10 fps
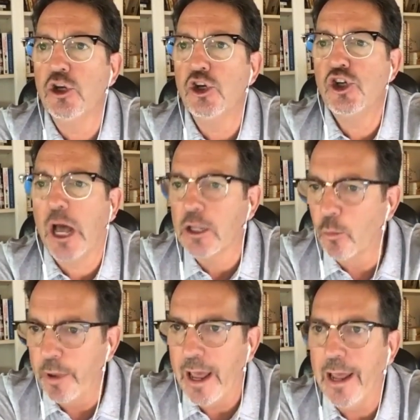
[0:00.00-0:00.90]
shallow
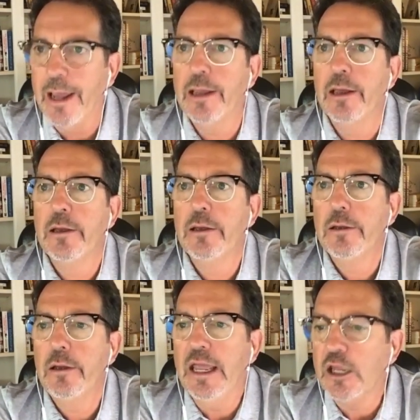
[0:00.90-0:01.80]
bay
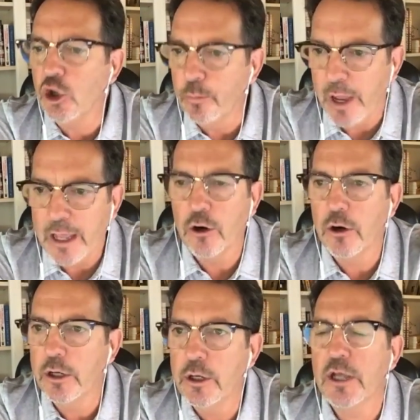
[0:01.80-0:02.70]
incubator
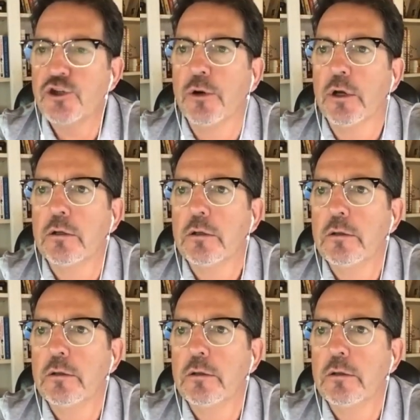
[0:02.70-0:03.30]
industrial.